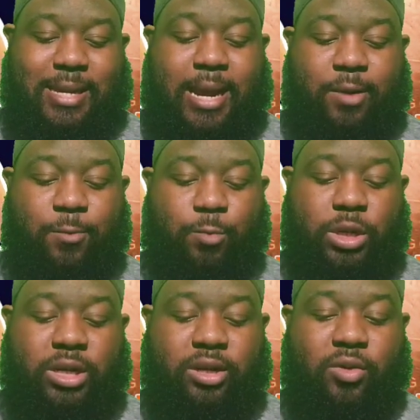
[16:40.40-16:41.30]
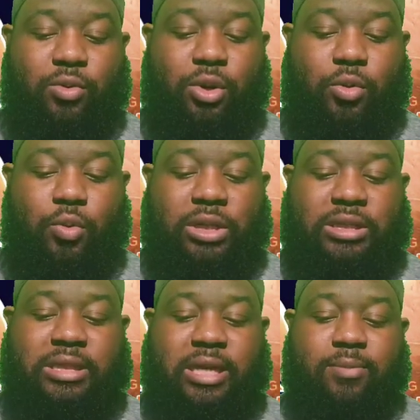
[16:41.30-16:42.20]
I really don't know what to
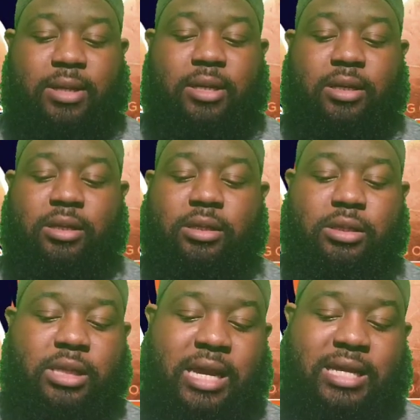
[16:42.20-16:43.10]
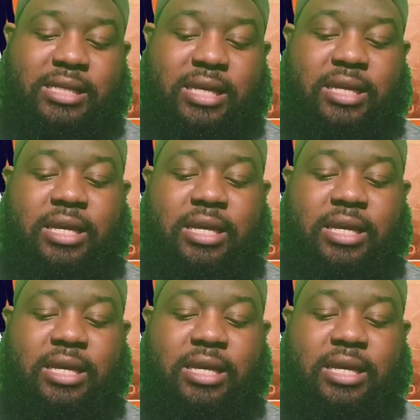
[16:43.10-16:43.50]
say because, like I said,